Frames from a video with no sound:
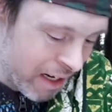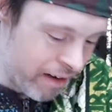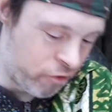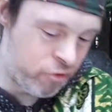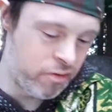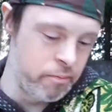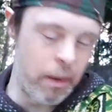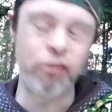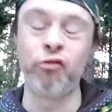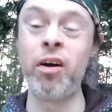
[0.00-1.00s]
The
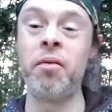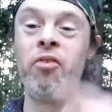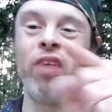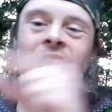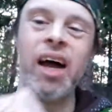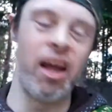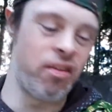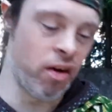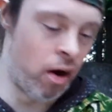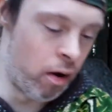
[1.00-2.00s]
magic trick, which I like
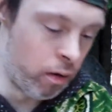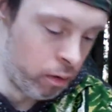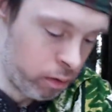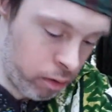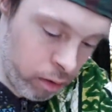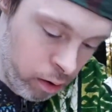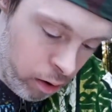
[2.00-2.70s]
to call